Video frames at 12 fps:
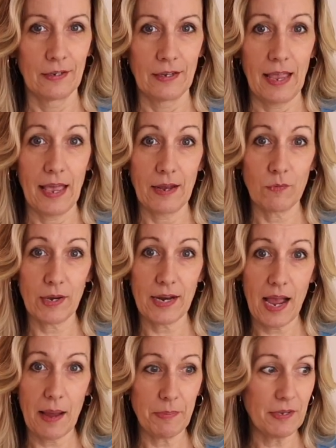And what
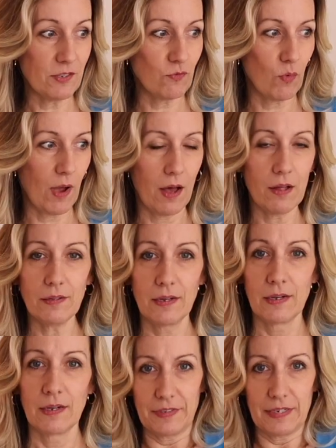happens? Well,
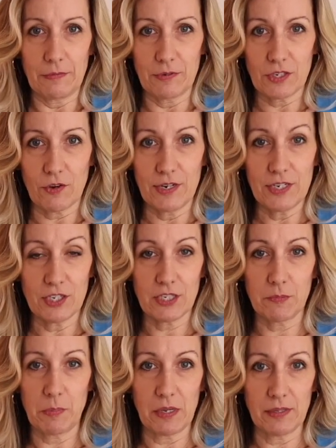it was going to
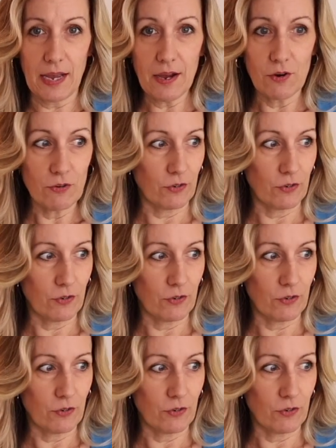spill out.